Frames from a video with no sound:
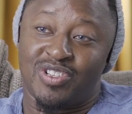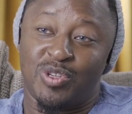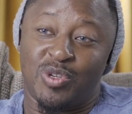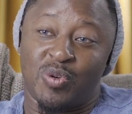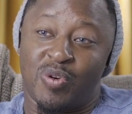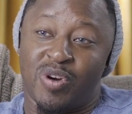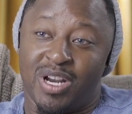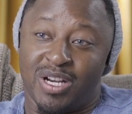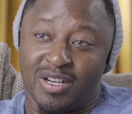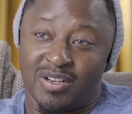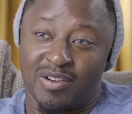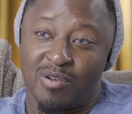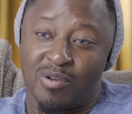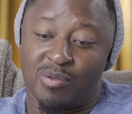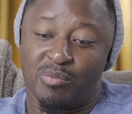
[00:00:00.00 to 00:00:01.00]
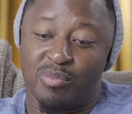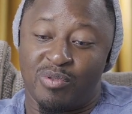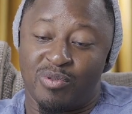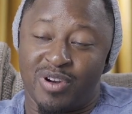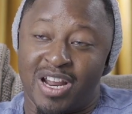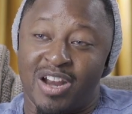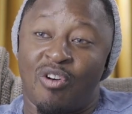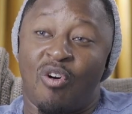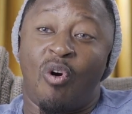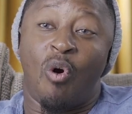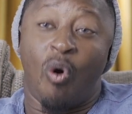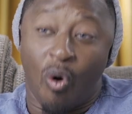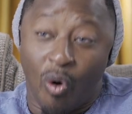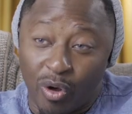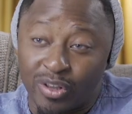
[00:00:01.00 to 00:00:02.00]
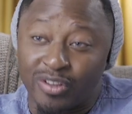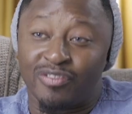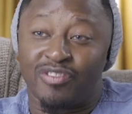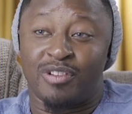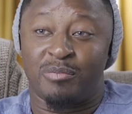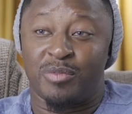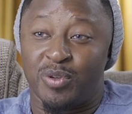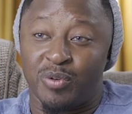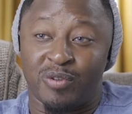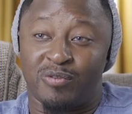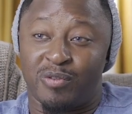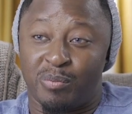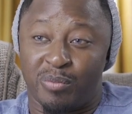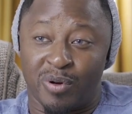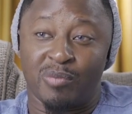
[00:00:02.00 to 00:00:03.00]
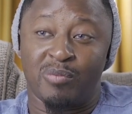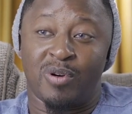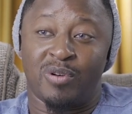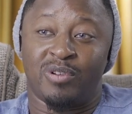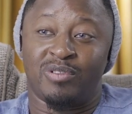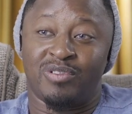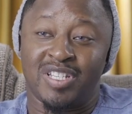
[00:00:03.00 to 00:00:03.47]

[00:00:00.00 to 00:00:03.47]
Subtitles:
join on board and all of them do it for pro bono.